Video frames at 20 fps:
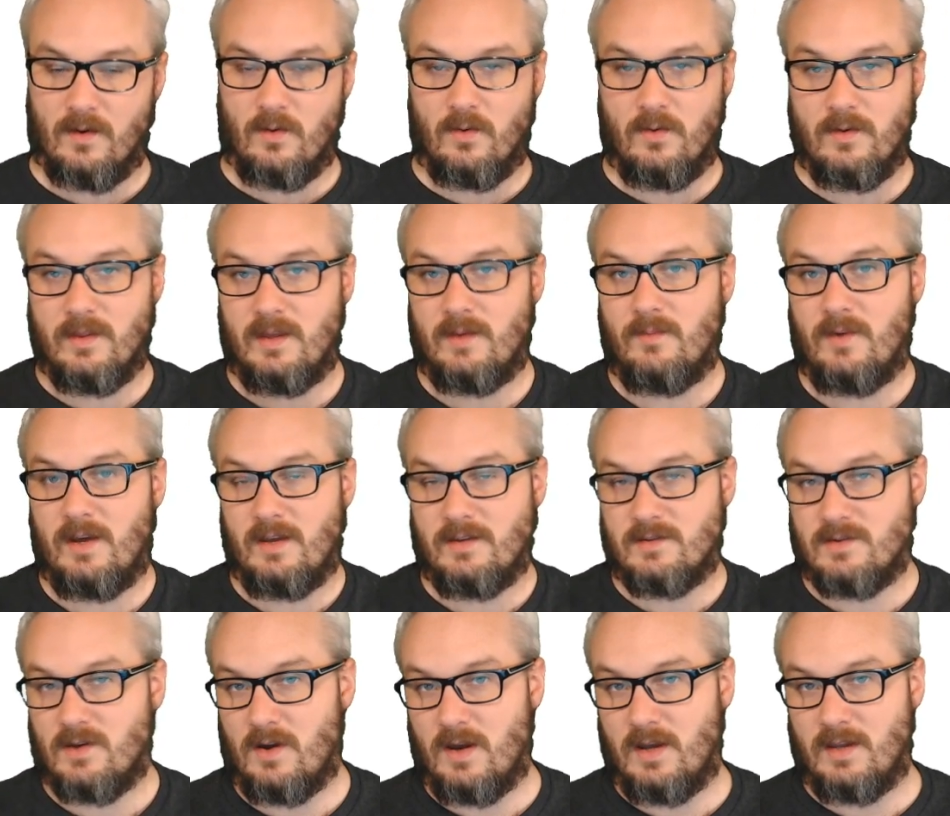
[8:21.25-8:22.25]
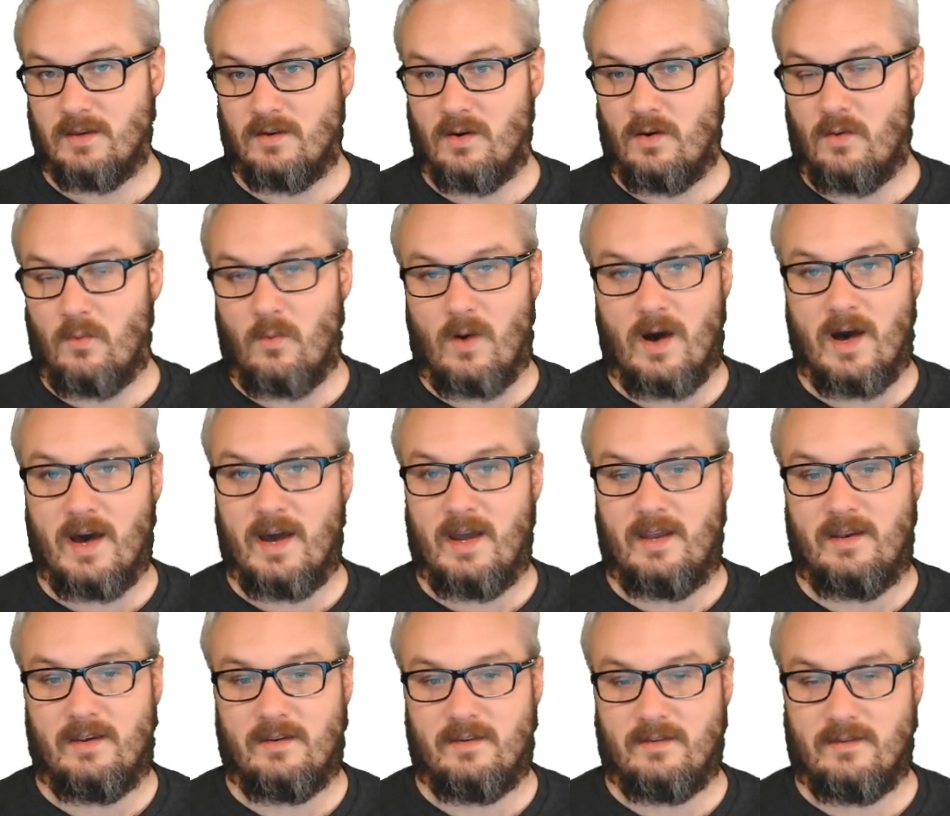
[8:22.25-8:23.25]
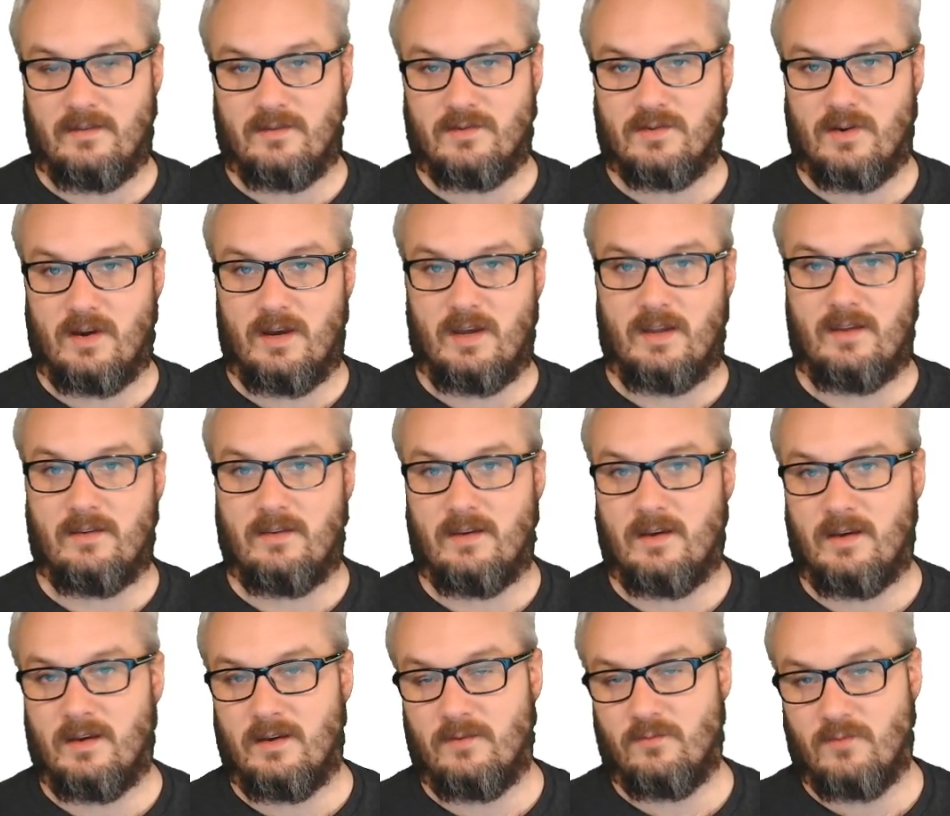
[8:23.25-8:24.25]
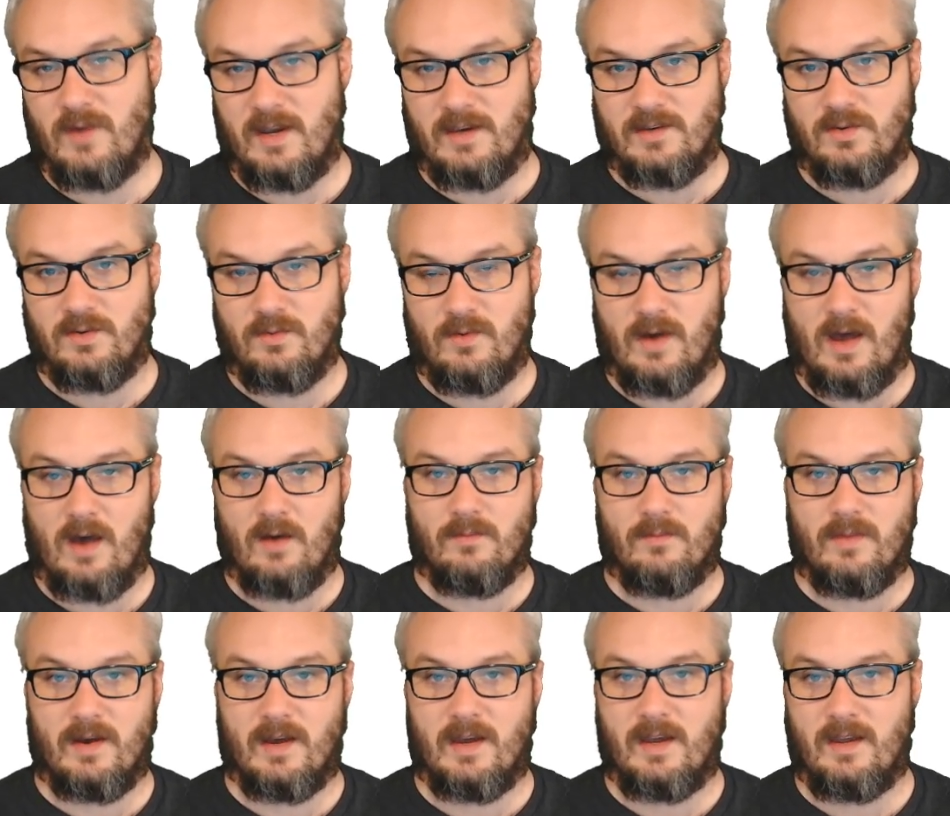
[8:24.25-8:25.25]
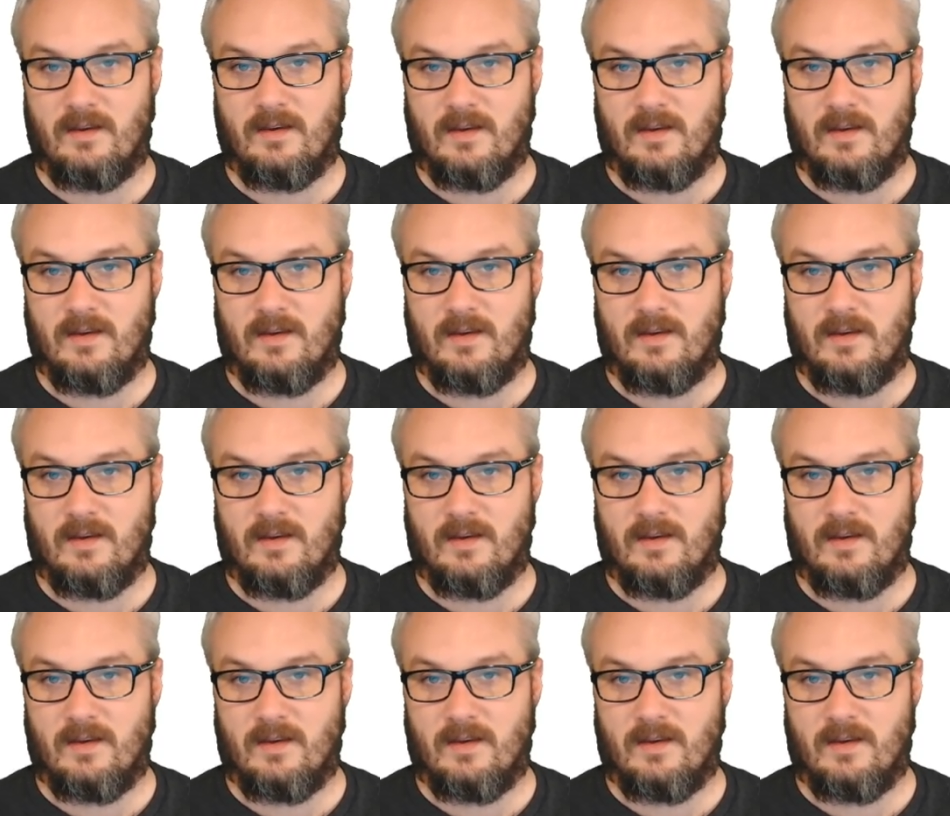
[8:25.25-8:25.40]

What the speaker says: or they might try and go wide and try and race you out by